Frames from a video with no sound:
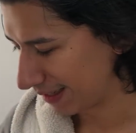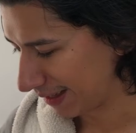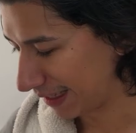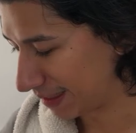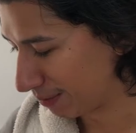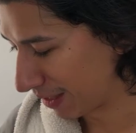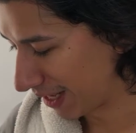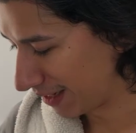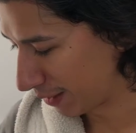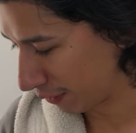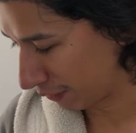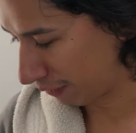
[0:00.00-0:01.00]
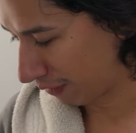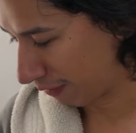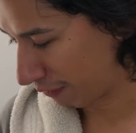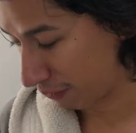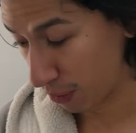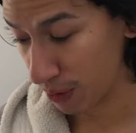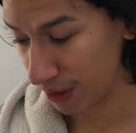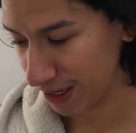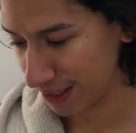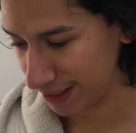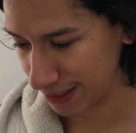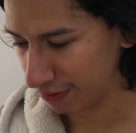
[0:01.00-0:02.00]
it's a blend of
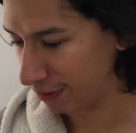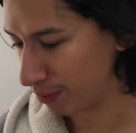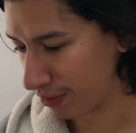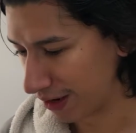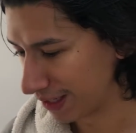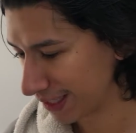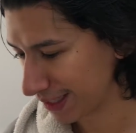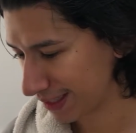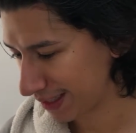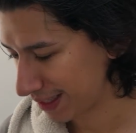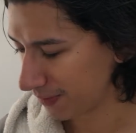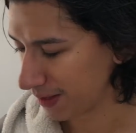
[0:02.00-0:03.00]
4 different products.